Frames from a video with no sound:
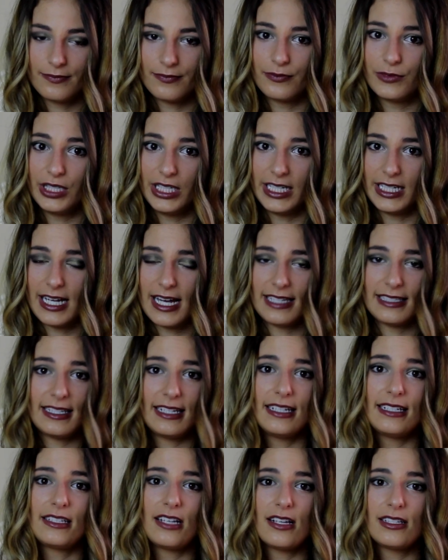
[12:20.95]
really nice,
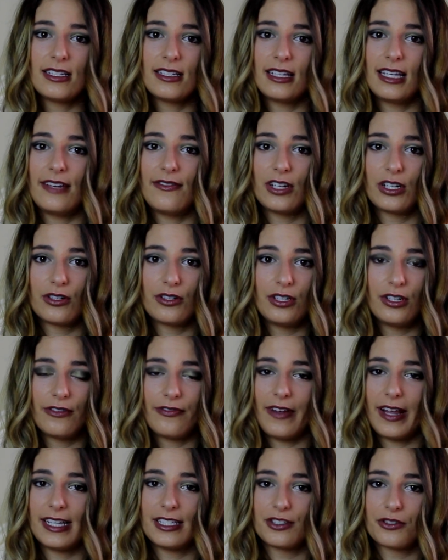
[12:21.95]
and it doesn't leave your
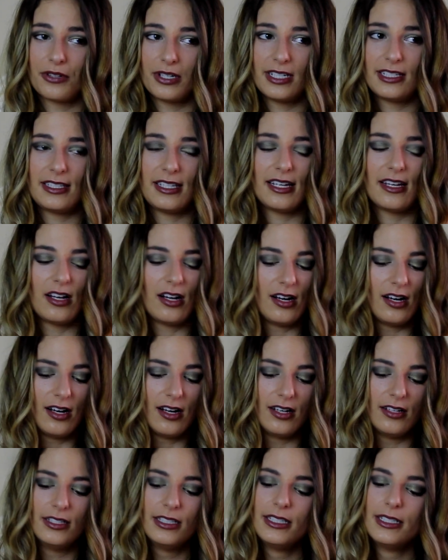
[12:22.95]
face greasy at
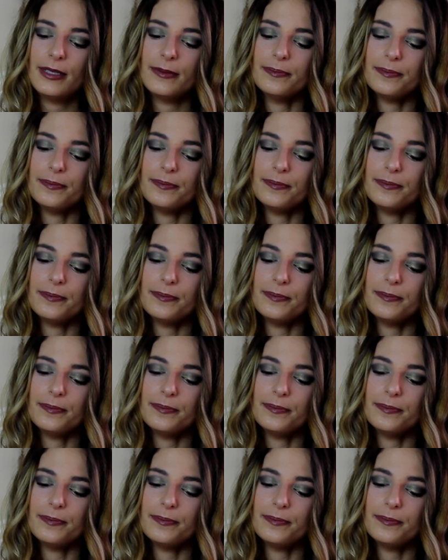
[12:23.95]
all.